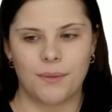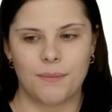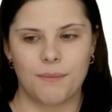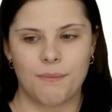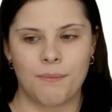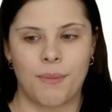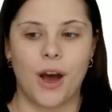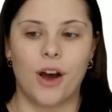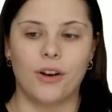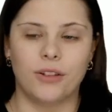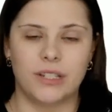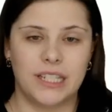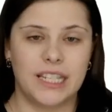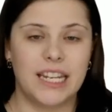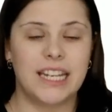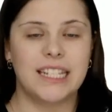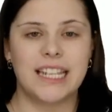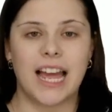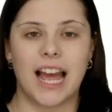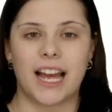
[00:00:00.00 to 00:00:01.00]
Post,
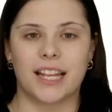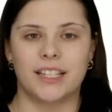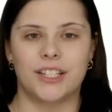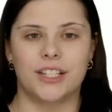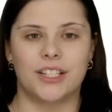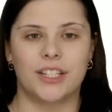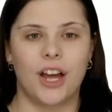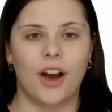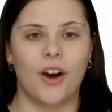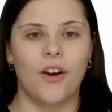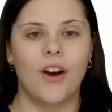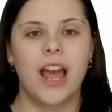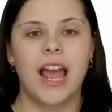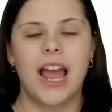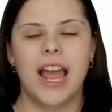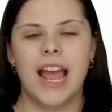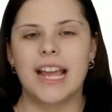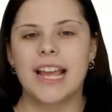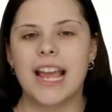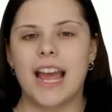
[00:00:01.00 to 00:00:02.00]
exactly. So
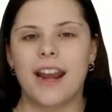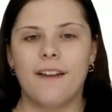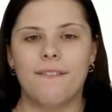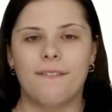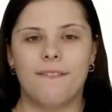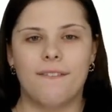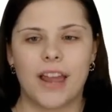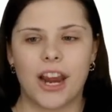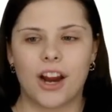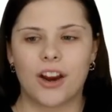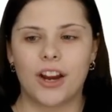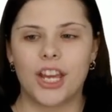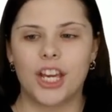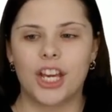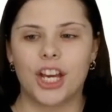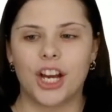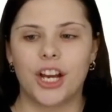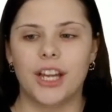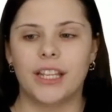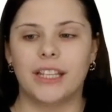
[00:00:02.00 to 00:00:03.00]
again, a very
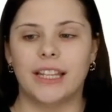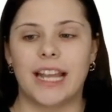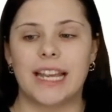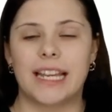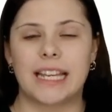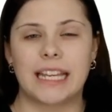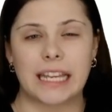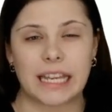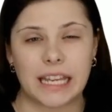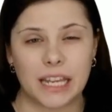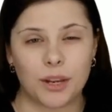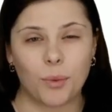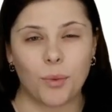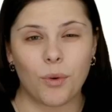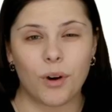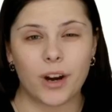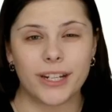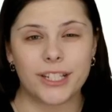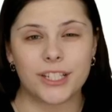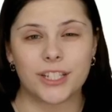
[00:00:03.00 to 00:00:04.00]
good
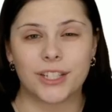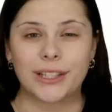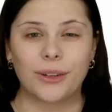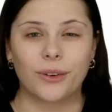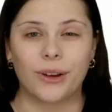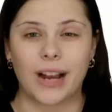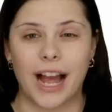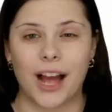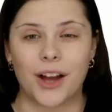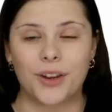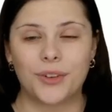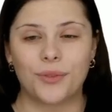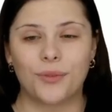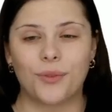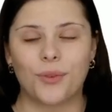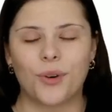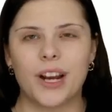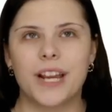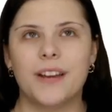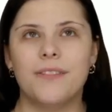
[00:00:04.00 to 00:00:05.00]
keyword to look out
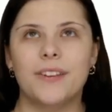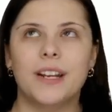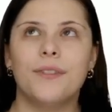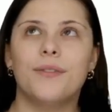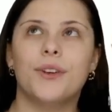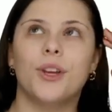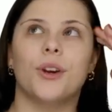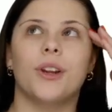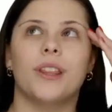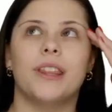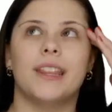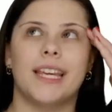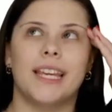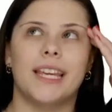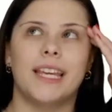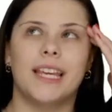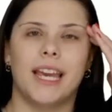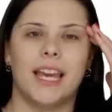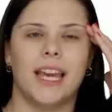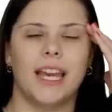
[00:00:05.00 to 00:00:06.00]
for, even if you're
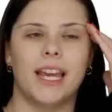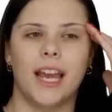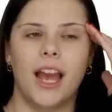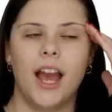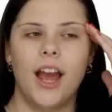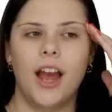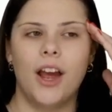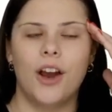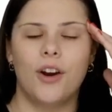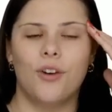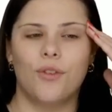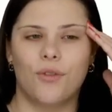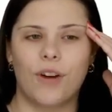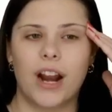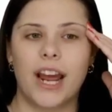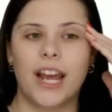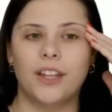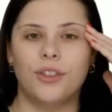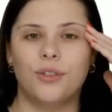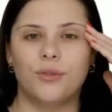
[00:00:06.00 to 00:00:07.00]
thinking,
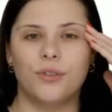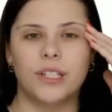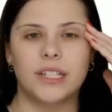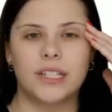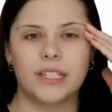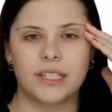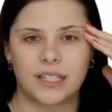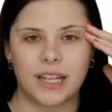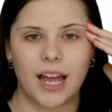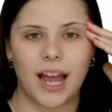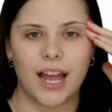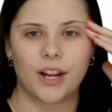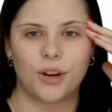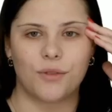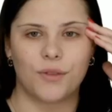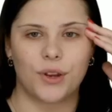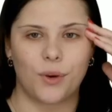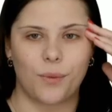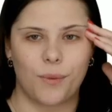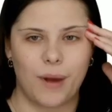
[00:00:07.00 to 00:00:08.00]
right, through the design
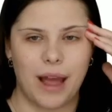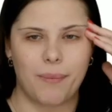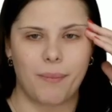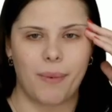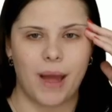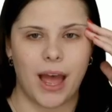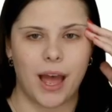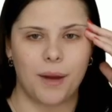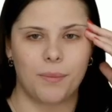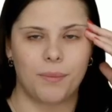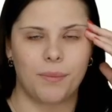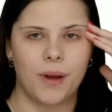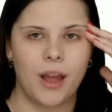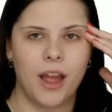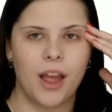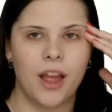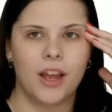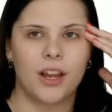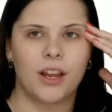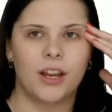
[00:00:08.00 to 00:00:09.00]
of your web app.
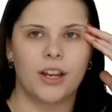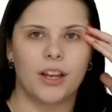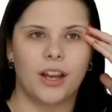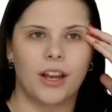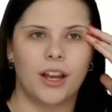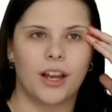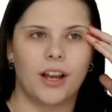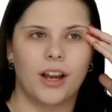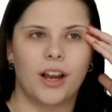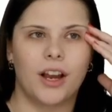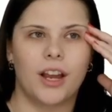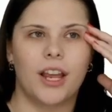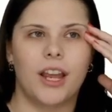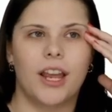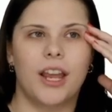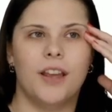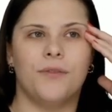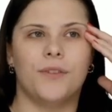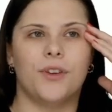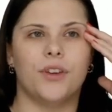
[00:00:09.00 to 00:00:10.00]

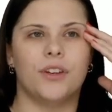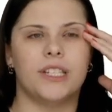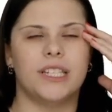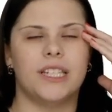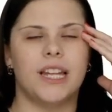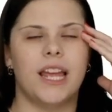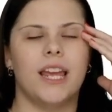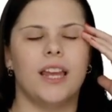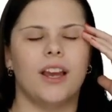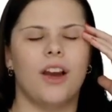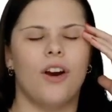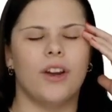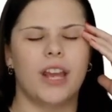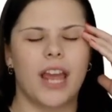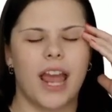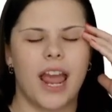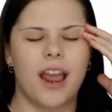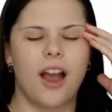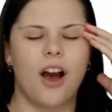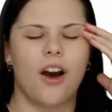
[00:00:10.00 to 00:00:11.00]
if you're saying,
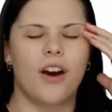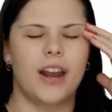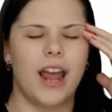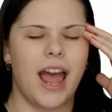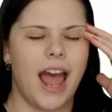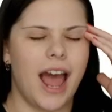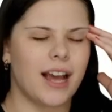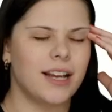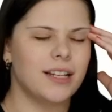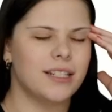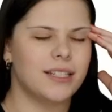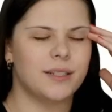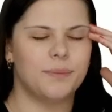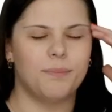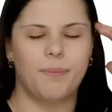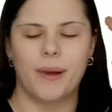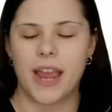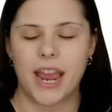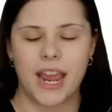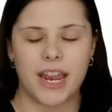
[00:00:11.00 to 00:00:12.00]
okay, on X
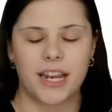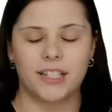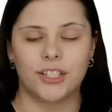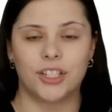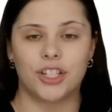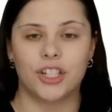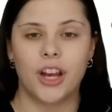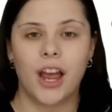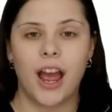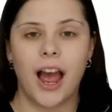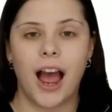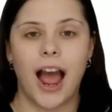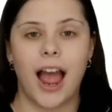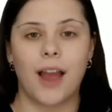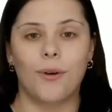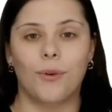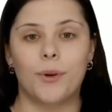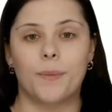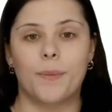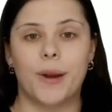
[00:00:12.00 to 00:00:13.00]
page, I
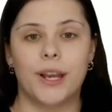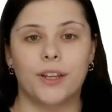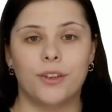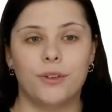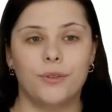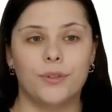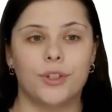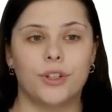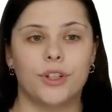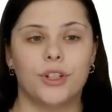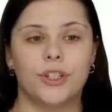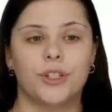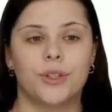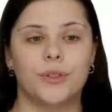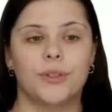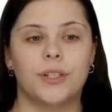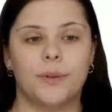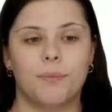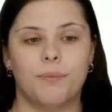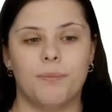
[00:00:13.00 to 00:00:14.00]
want my user to
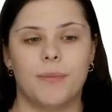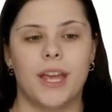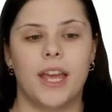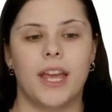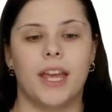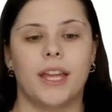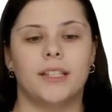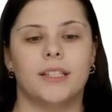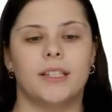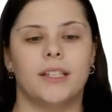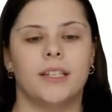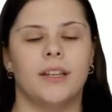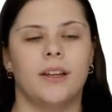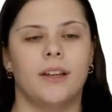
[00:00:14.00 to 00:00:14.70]
submit